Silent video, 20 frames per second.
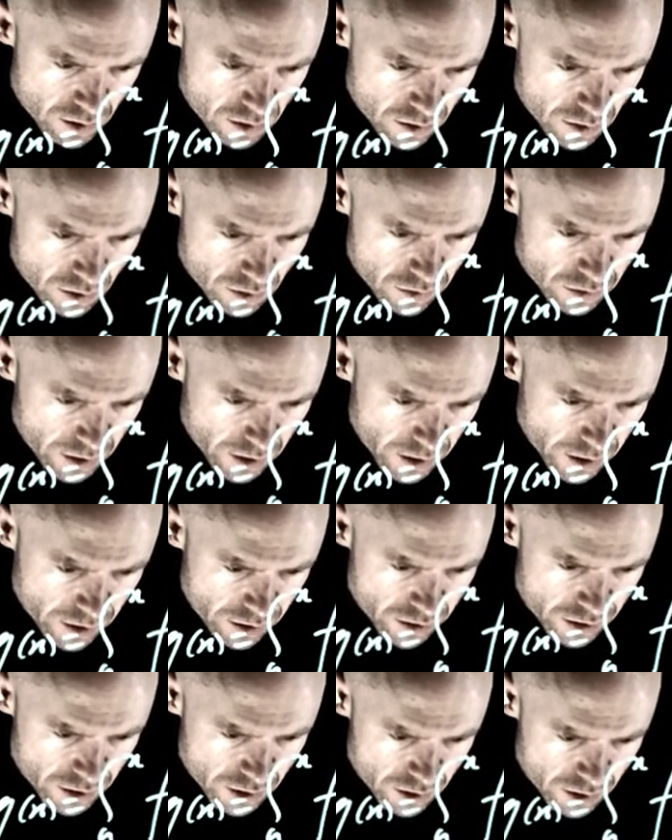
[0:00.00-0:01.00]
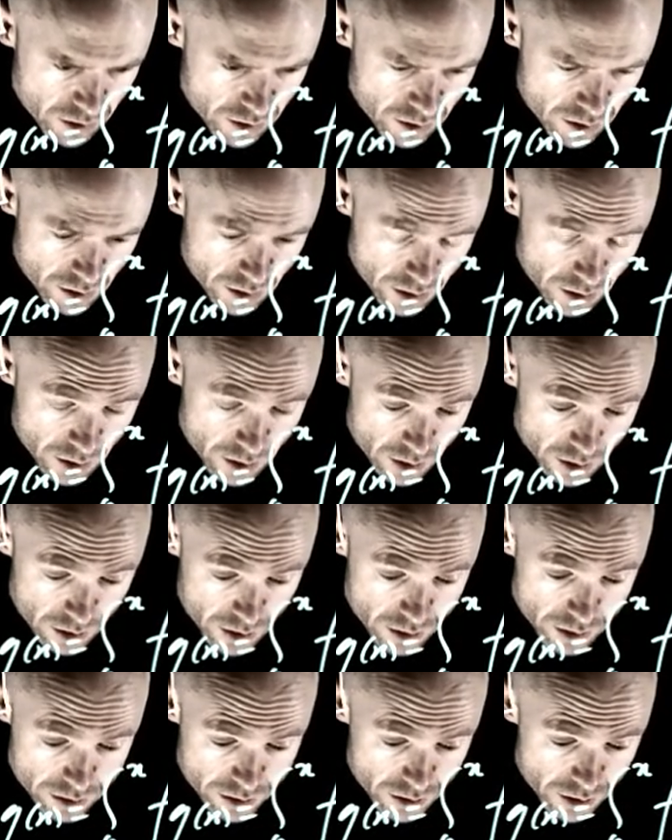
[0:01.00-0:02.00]
over h
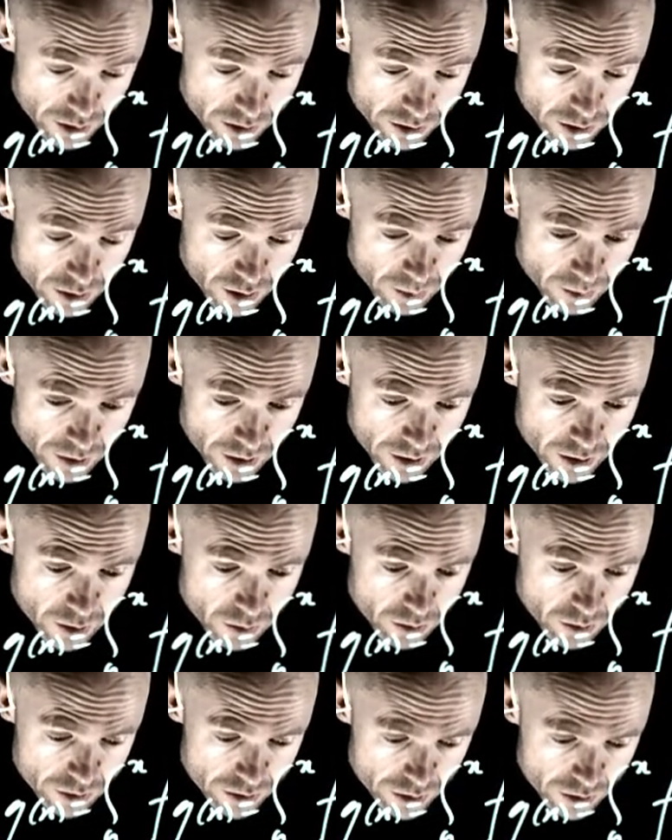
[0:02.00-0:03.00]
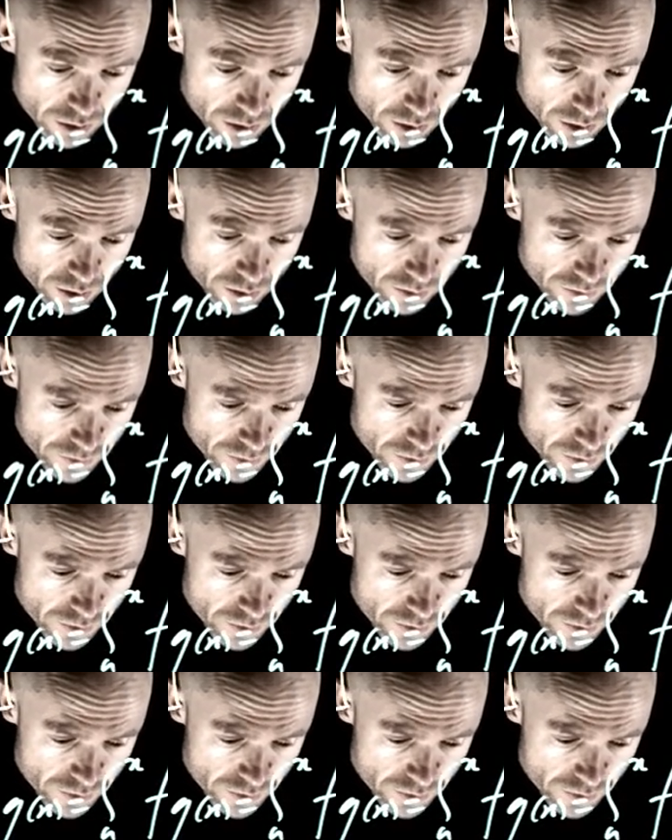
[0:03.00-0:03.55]
is just going to be equal to